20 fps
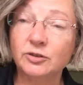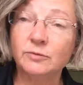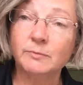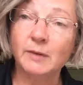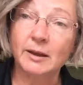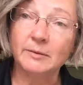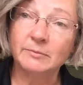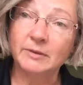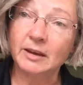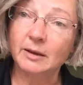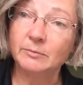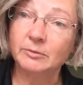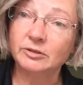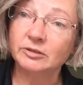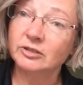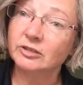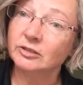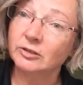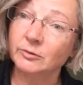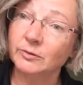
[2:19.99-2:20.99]
You might be able
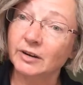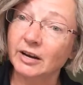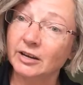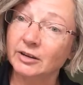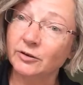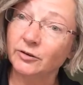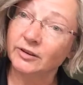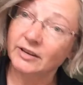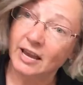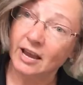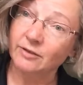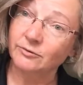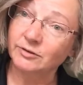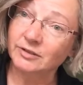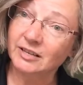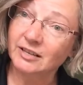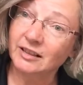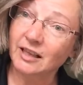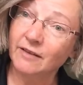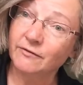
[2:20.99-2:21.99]
to do it at your
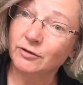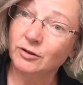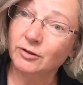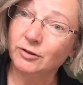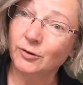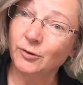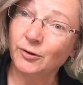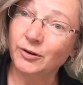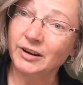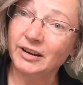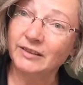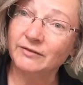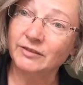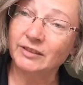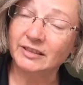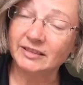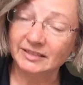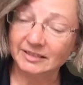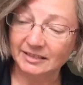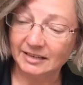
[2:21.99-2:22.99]
county level or
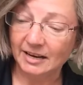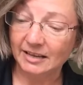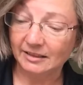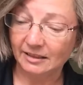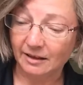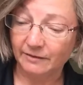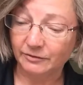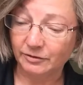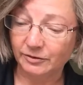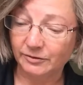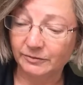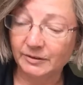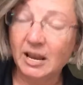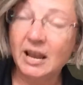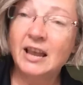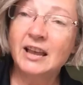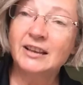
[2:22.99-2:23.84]
even the state level.